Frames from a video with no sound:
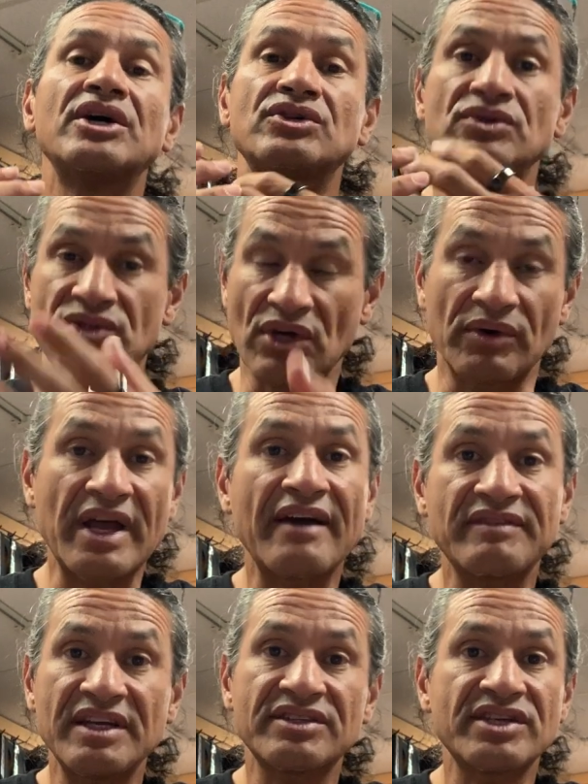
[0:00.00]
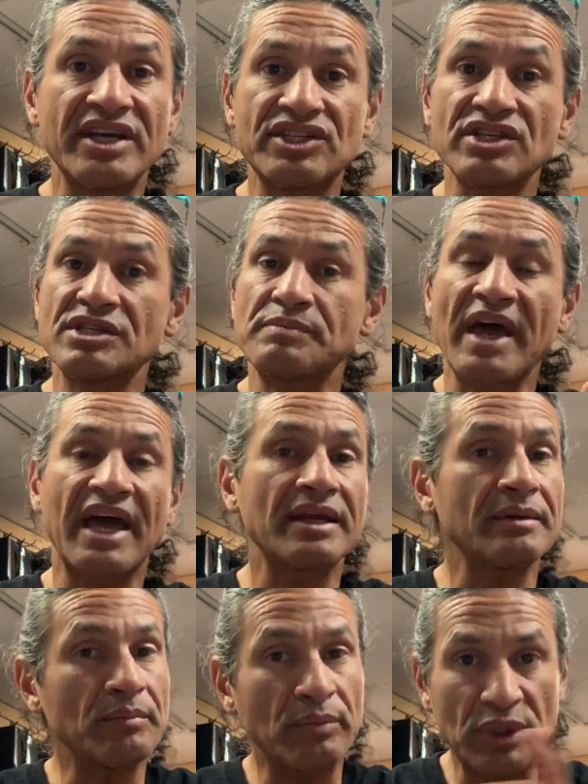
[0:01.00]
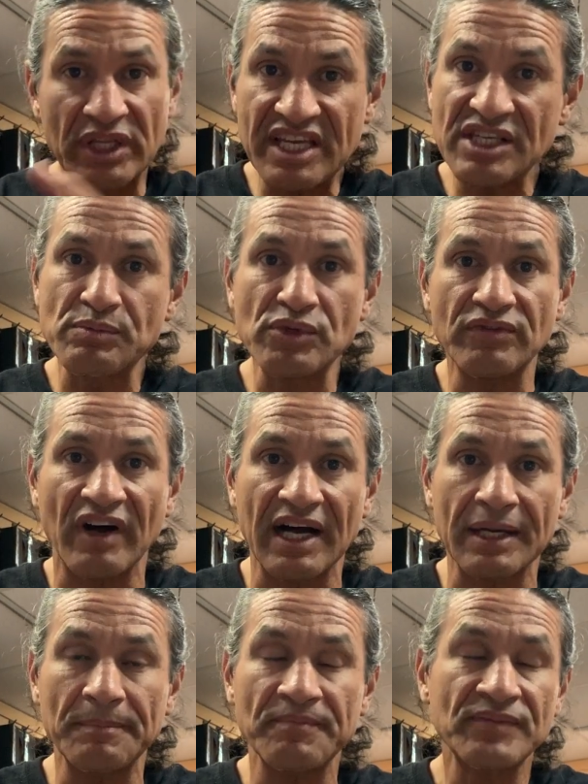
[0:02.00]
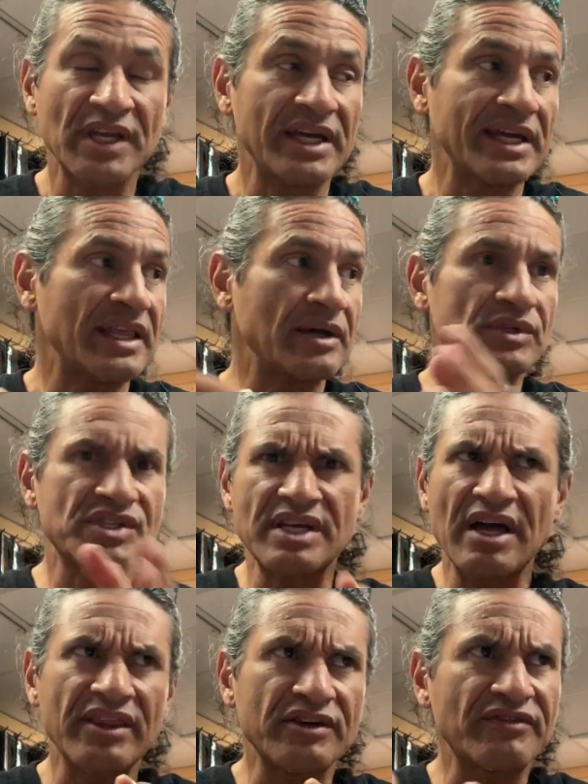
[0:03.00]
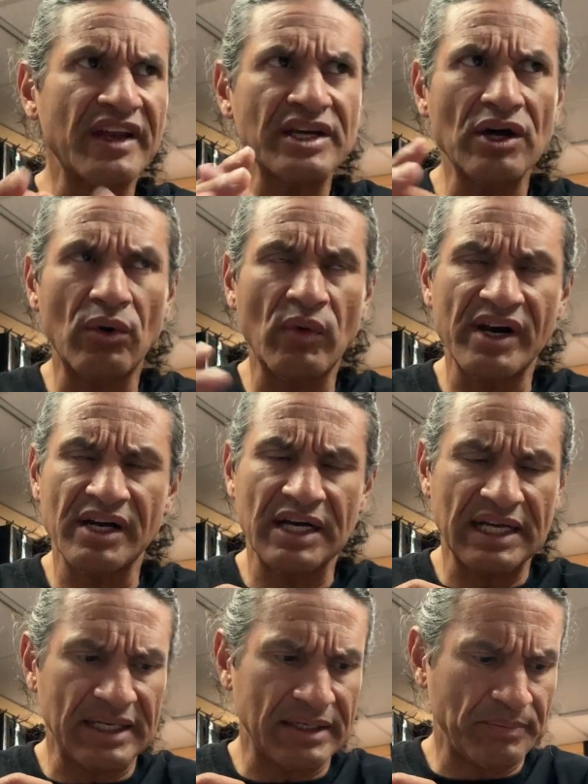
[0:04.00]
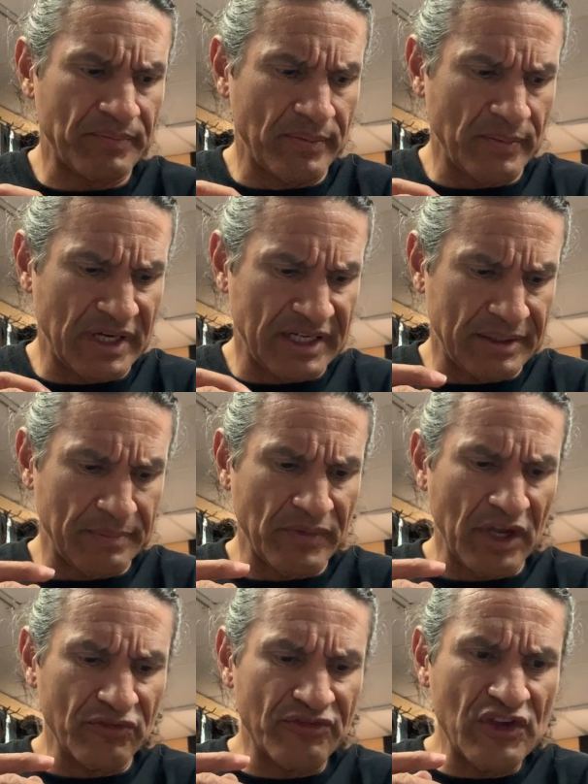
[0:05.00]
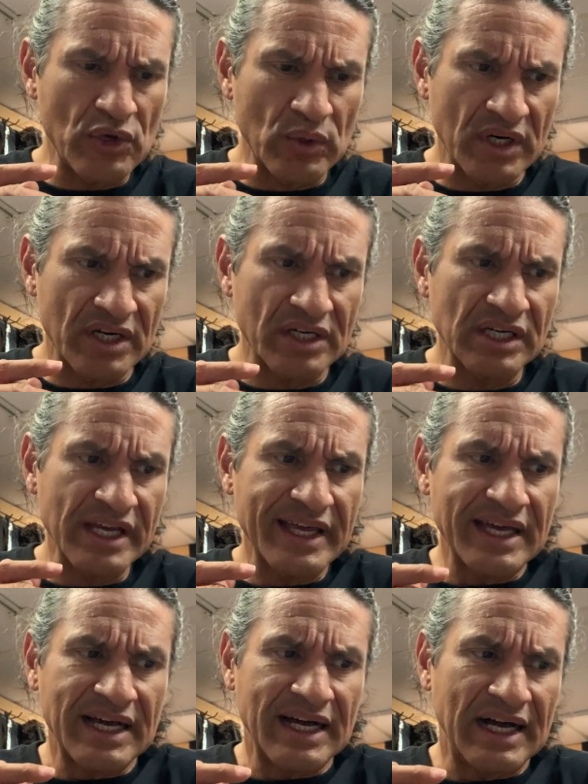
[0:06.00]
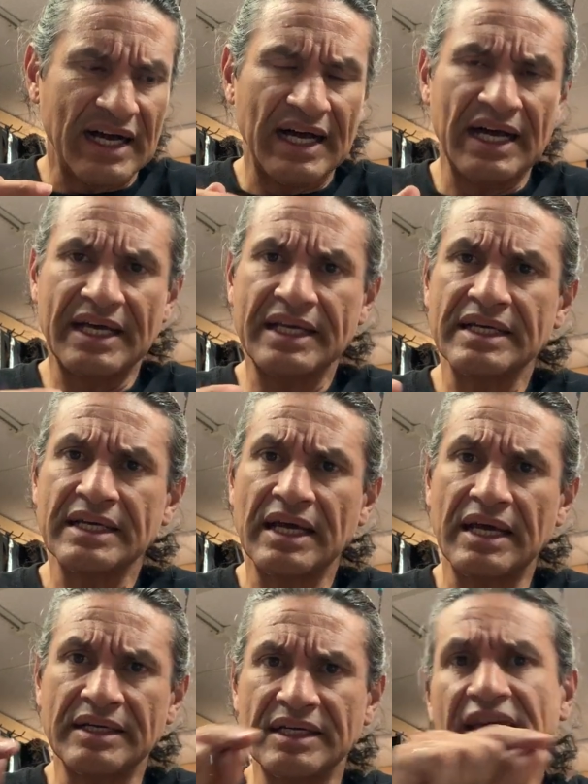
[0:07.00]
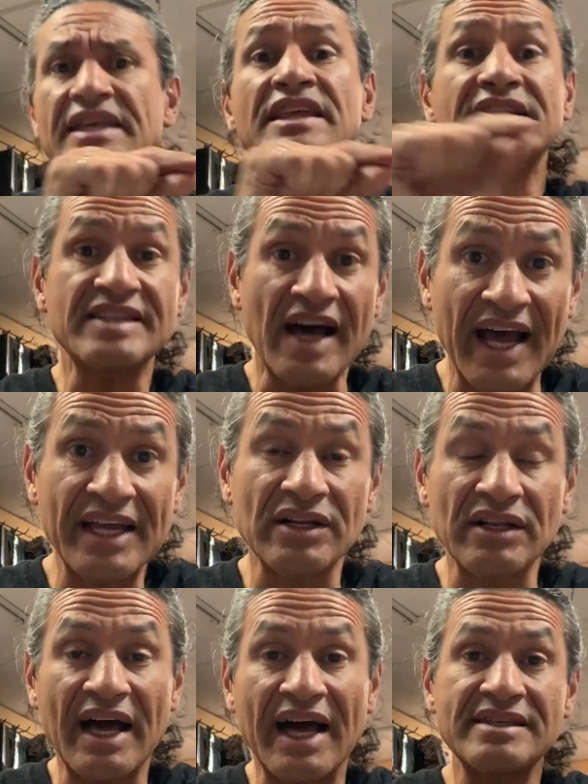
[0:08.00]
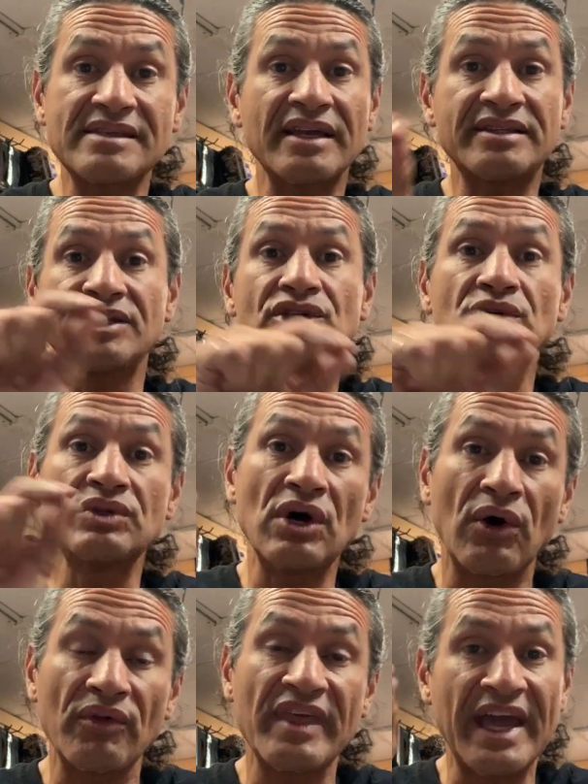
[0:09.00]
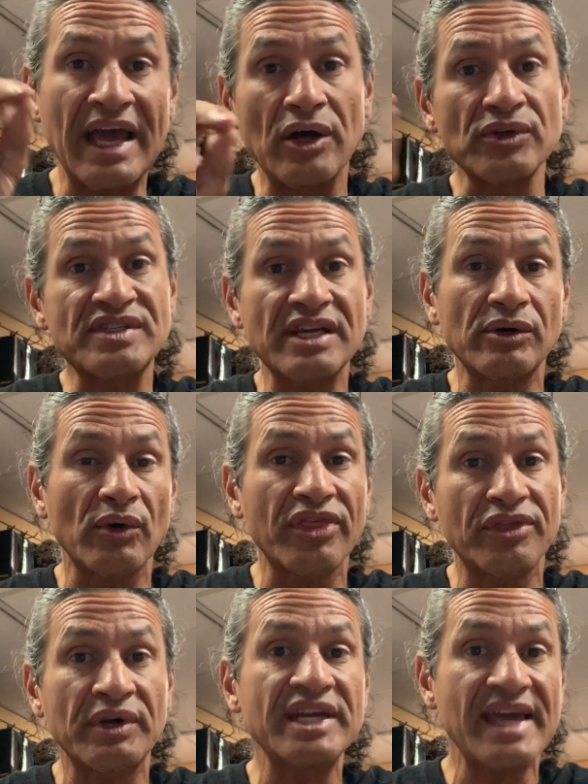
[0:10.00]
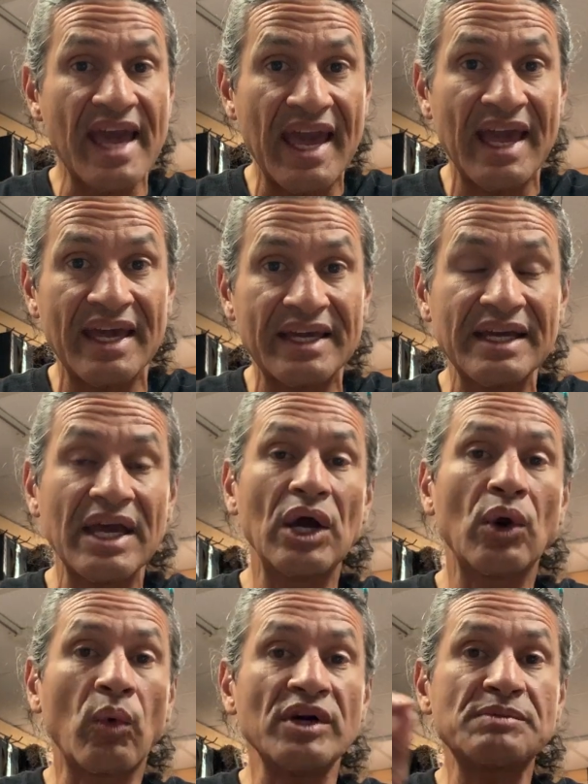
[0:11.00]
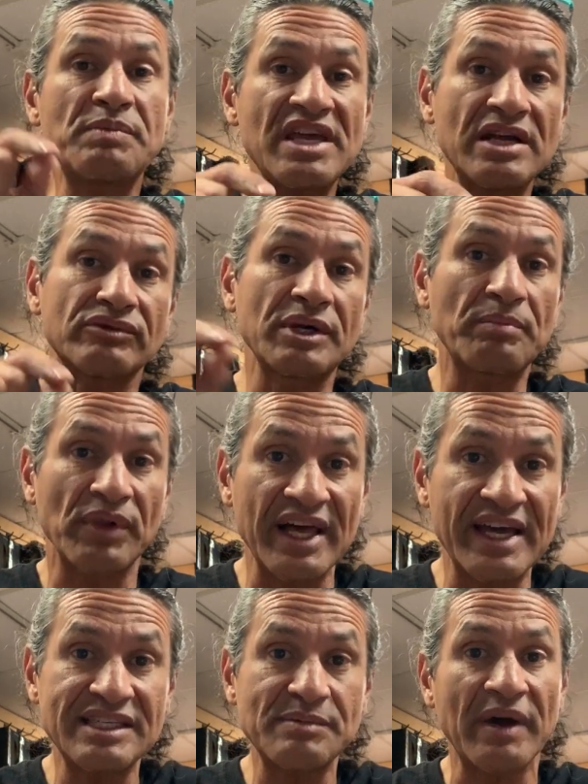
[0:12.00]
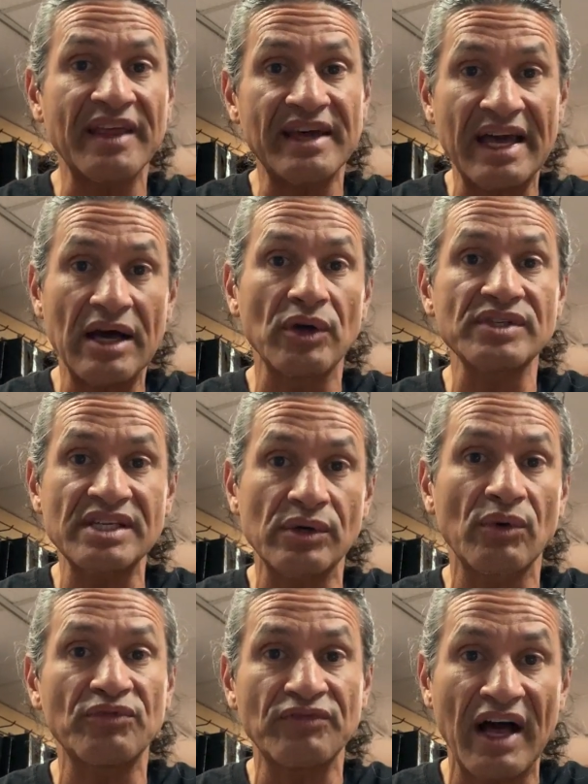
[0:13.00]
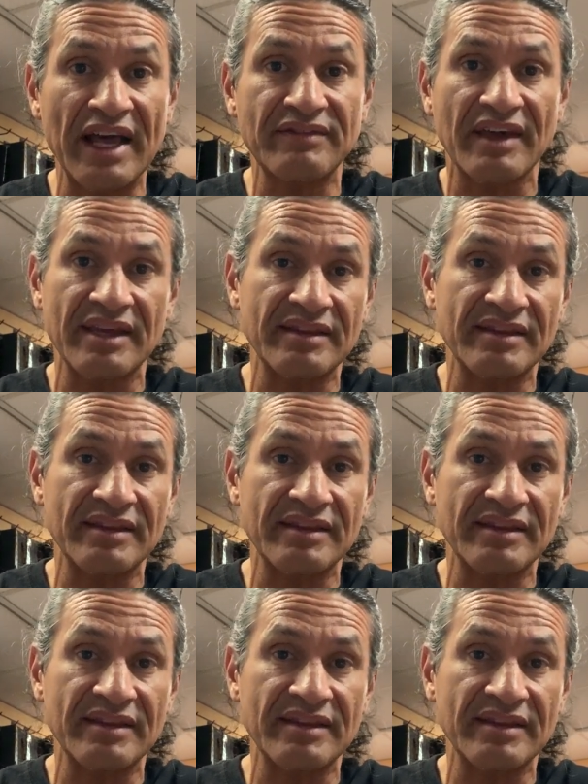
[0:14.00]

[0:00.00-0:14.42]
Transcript: You don't have the attention span, please move on. There was another video where a viewer in the title, I said, did you know the L03A was being replaced by the L05A?